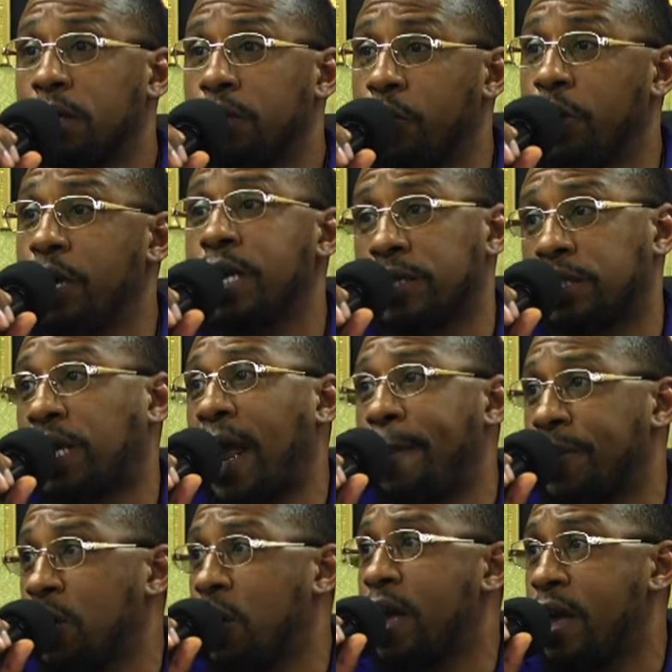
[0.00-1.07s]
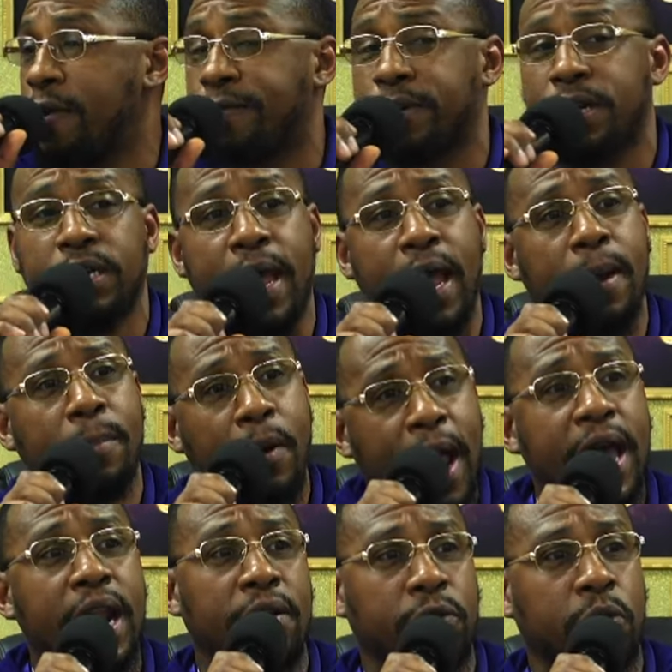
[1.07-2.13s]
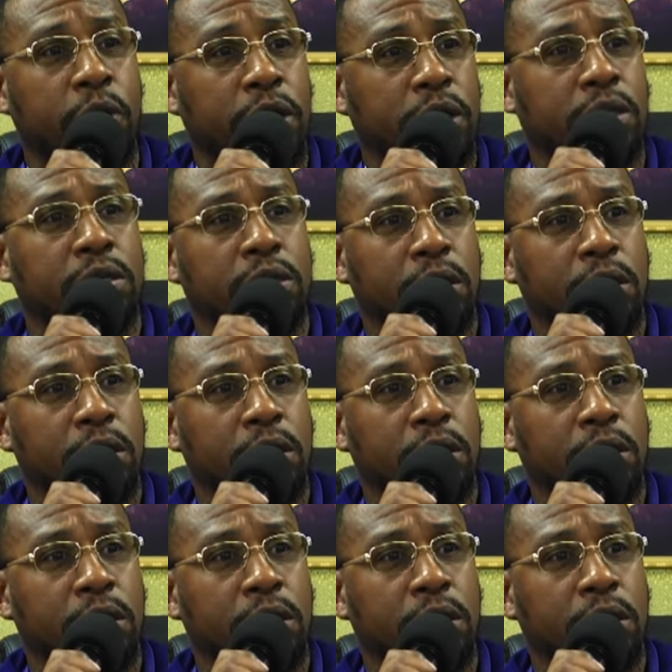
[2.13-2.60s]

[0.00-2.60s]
You ain't here clapping your hand for the damn bread every week.